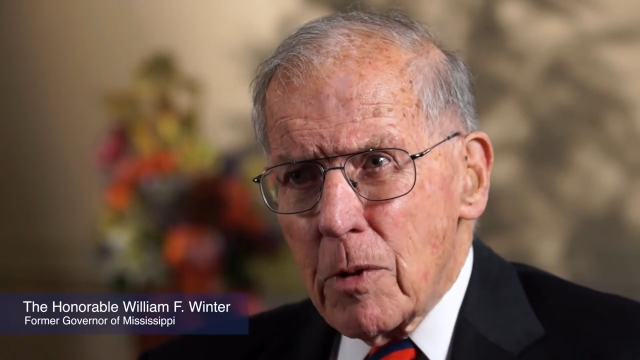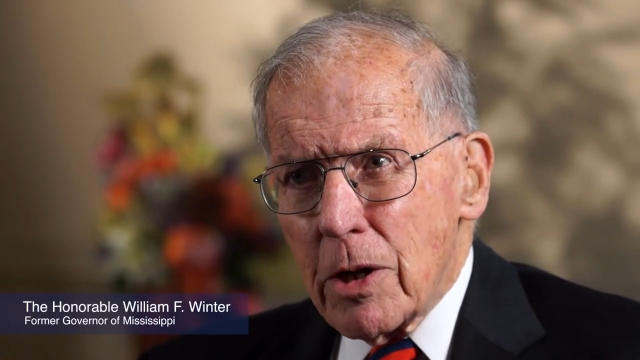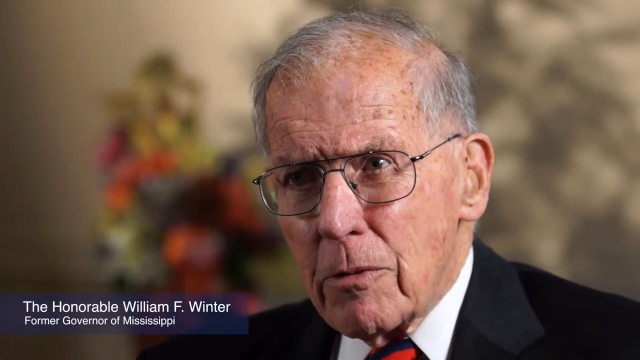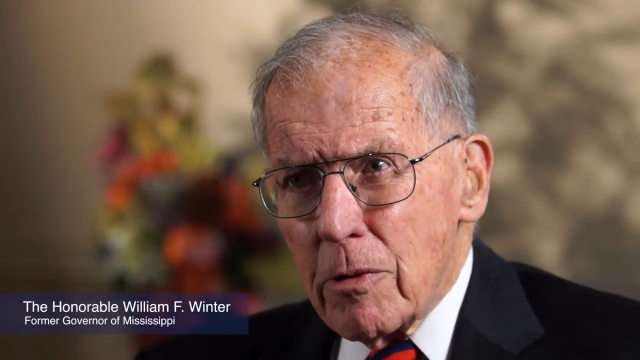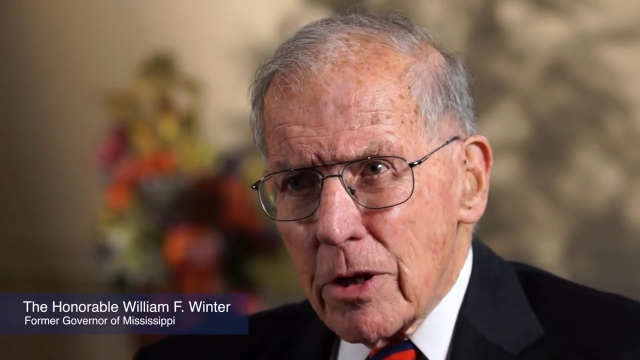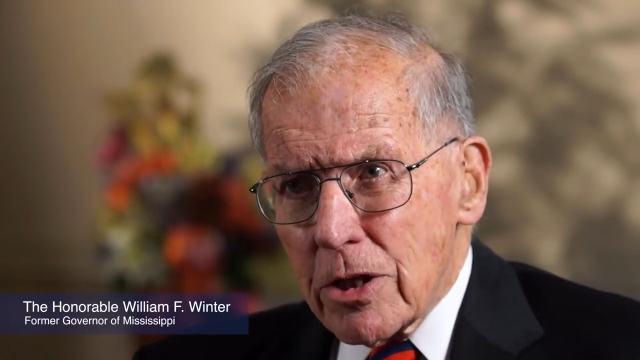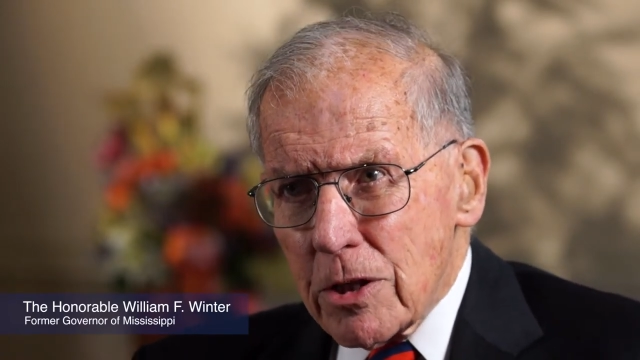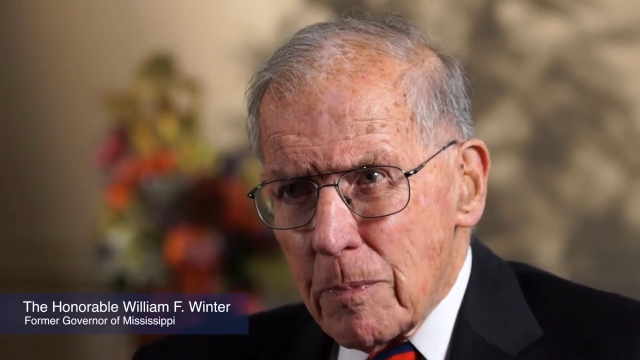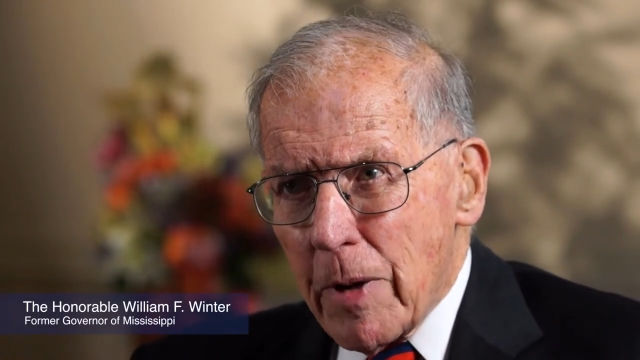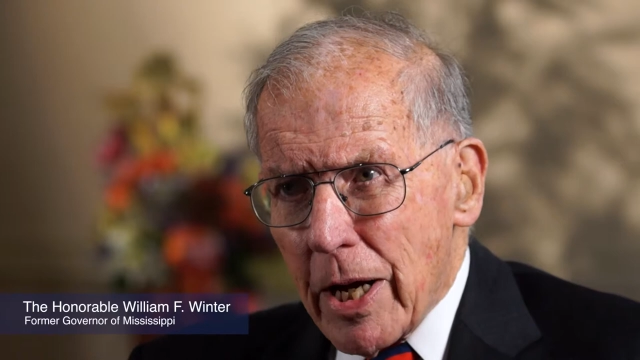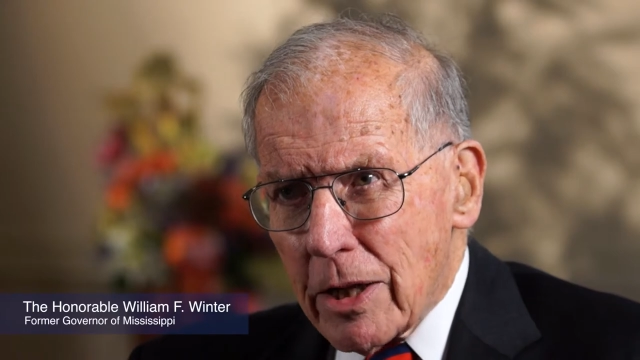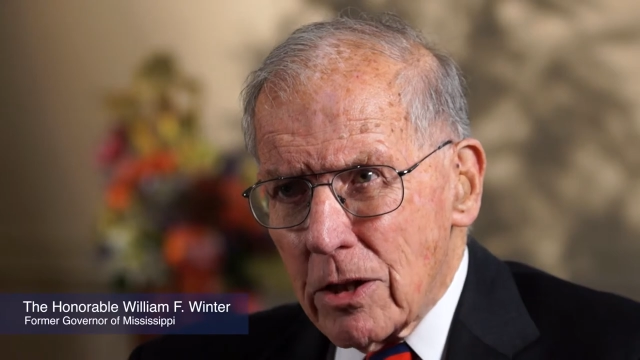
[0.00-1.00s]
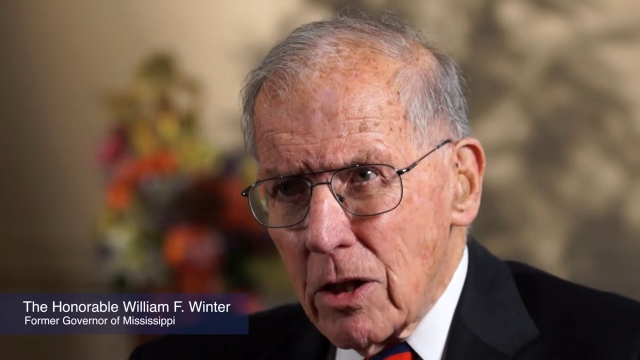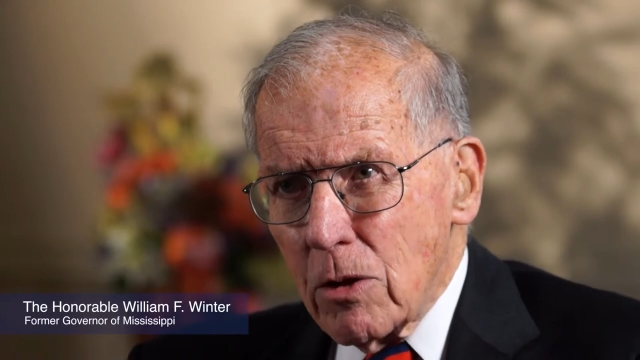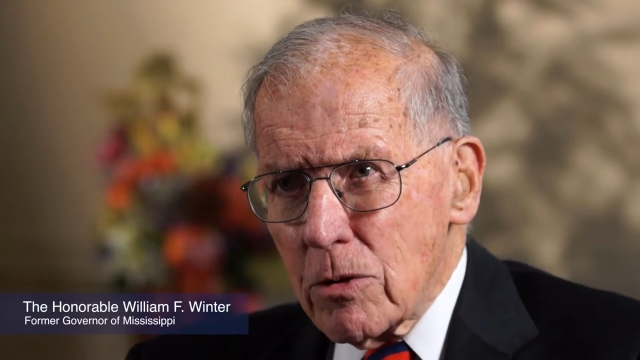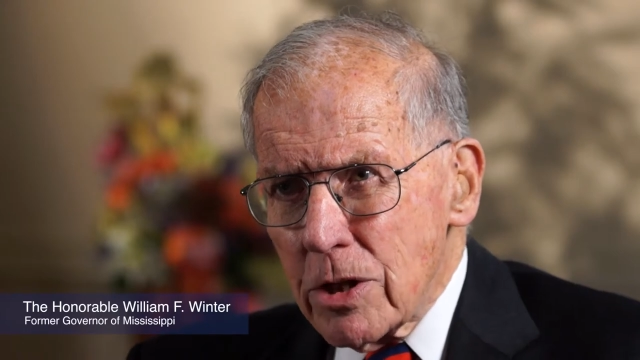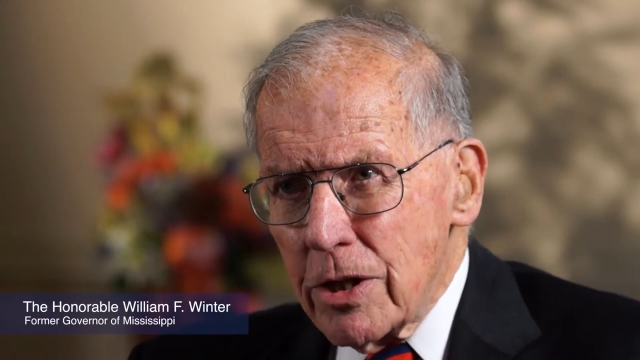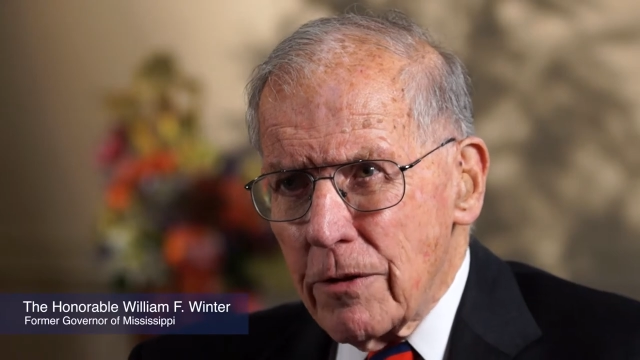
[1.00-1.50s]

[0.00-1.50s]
but respect those